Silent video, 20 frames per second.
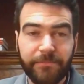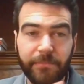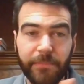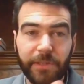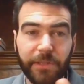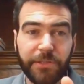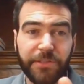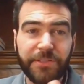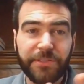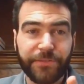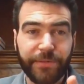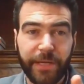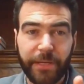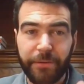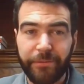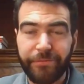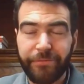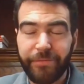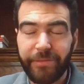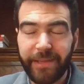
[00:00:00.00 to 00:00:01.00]
lose track
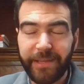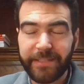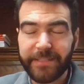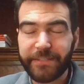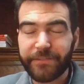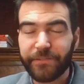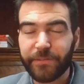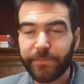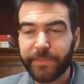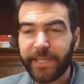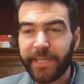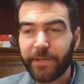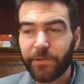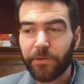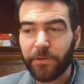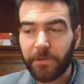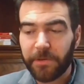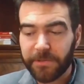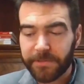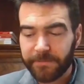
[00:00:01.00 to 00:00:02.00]
of things from here
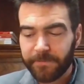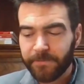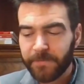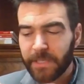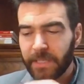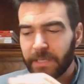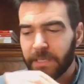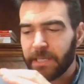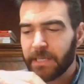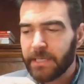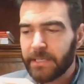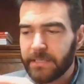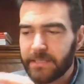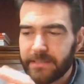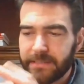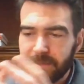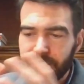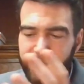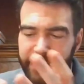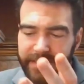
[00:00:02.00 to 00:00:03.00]
on.
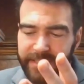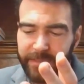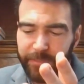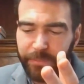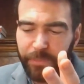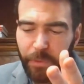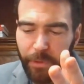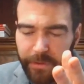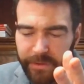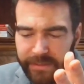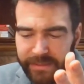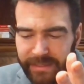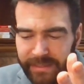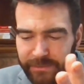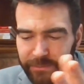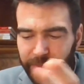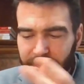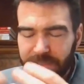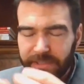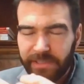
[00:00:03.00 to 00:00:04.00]
So it's important
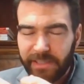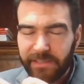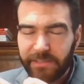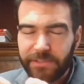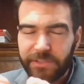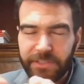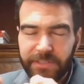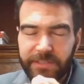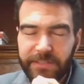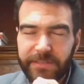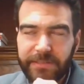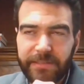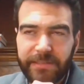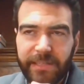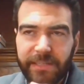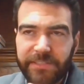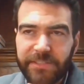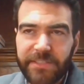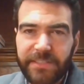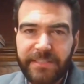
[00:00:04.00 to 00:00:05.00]
that we're not just
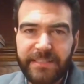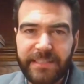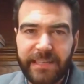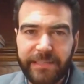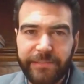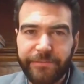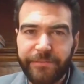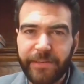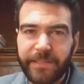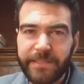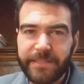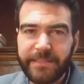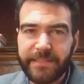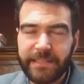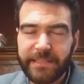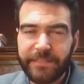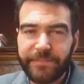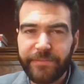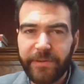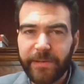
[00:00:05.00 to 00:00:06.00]

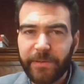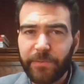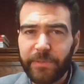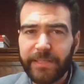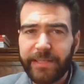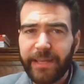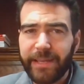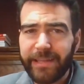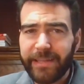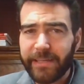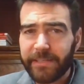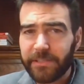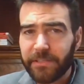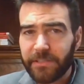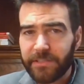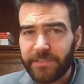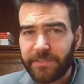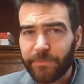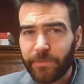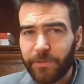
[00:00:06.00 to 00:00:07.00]
satisfied with getting a
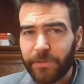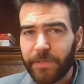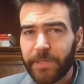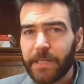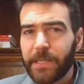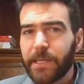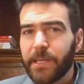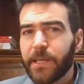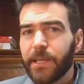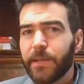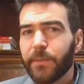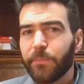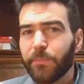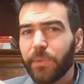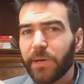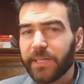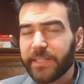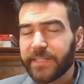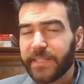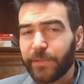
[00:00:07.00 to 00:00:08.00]
customer,
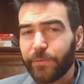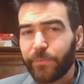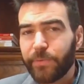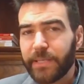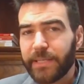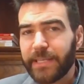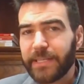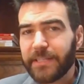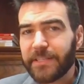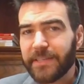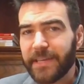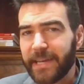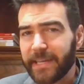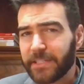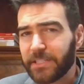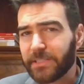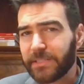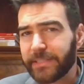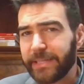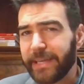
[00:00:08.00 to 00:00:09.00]
but we need to
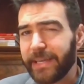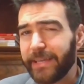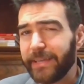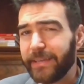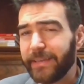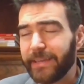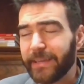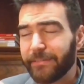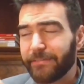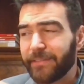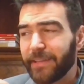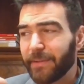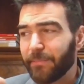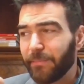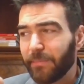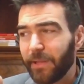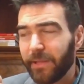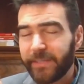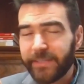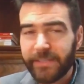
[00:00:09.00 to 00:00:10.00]
actually give
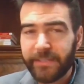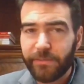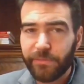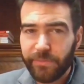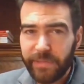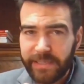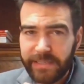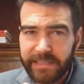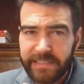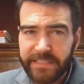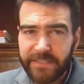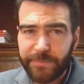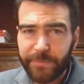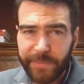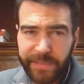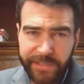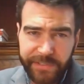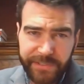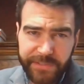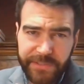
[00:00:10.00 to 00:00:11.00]
them like a great
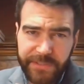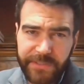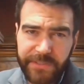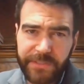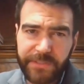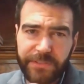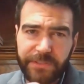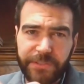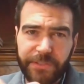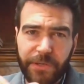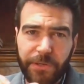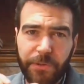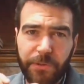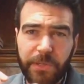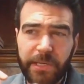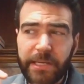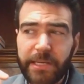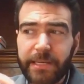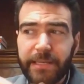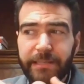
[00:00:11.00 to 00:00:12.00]
experience,
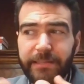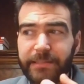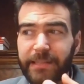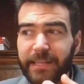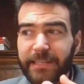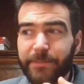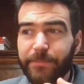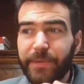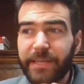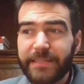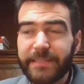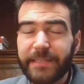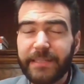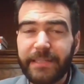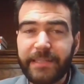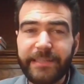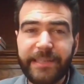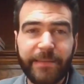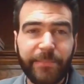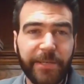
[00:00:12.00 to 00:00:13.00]
so that
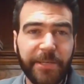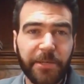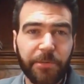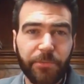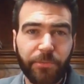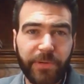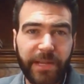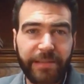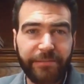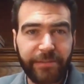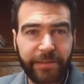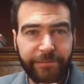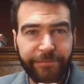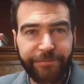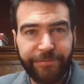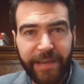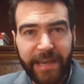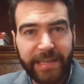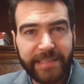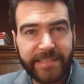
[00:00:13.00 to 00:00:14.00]
basically they become raving
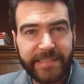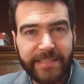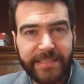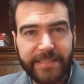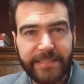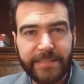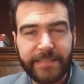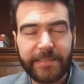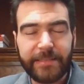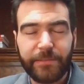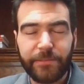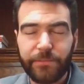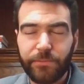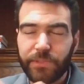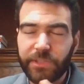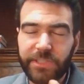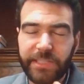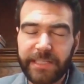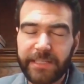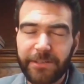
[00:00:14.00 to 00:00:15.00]
fans,
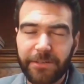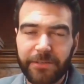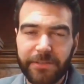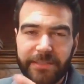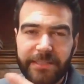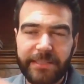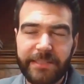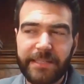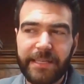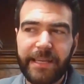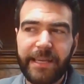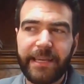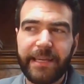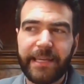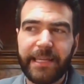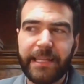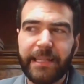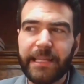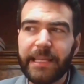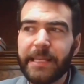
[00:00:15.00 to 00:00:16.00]
which he calls it.
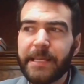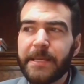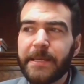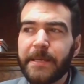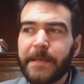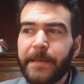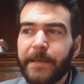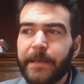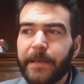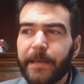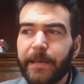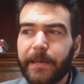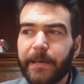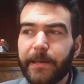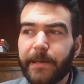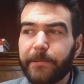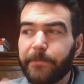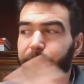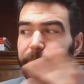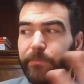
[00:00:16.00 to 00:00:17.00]
And
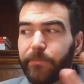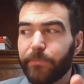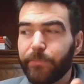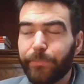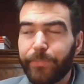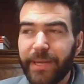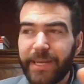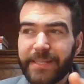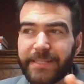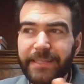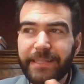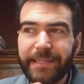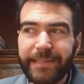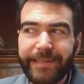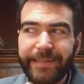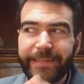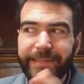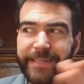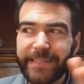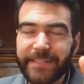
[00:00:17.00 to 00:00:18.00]
Uh,
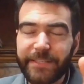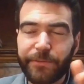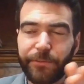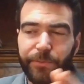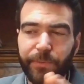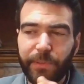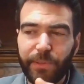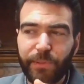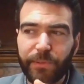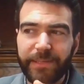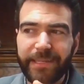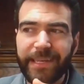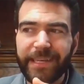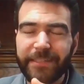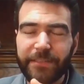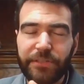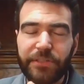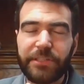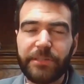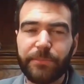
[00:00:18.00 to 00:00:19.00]
Basically, this will
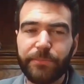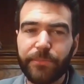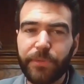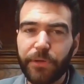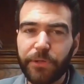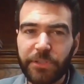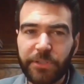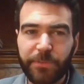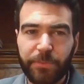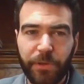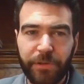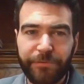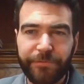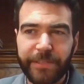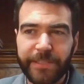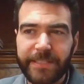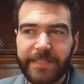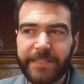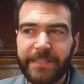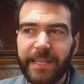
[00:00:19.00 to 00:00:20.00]
get us the most
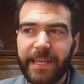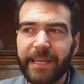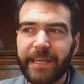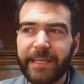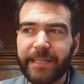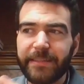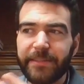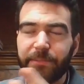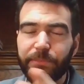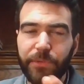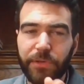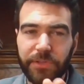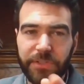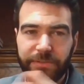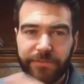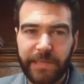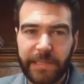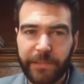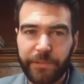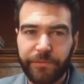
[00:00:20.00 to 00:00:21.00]
profits and the
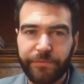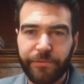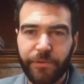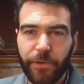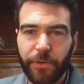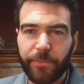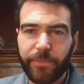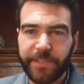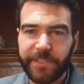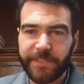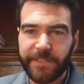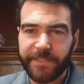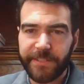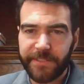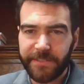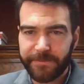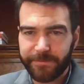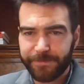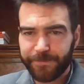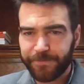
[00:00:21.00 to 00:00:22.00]
most value for our
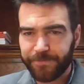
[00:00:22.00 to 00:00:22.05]
business.